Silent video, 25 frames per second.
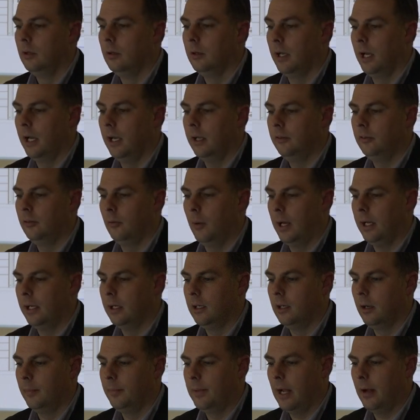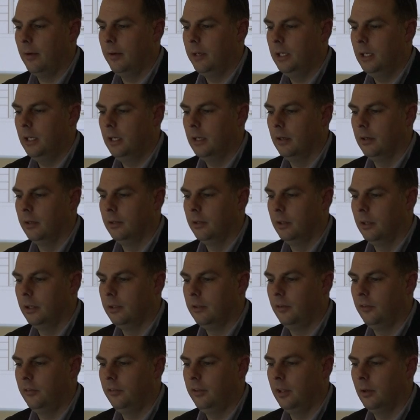Okay, so I can come down here and look
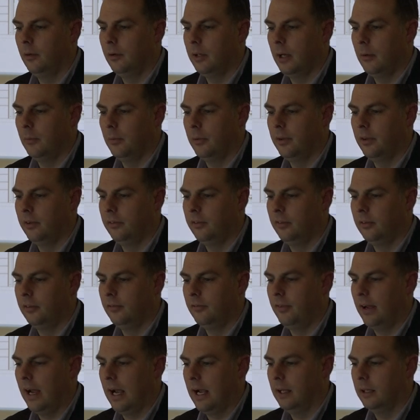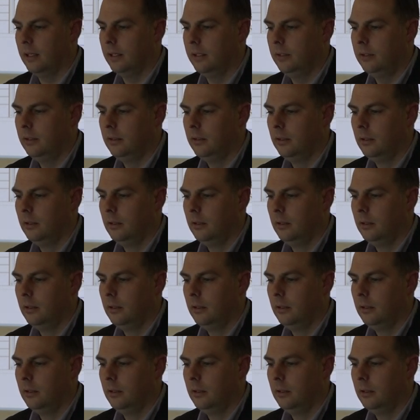to see, okay, well this is a valid,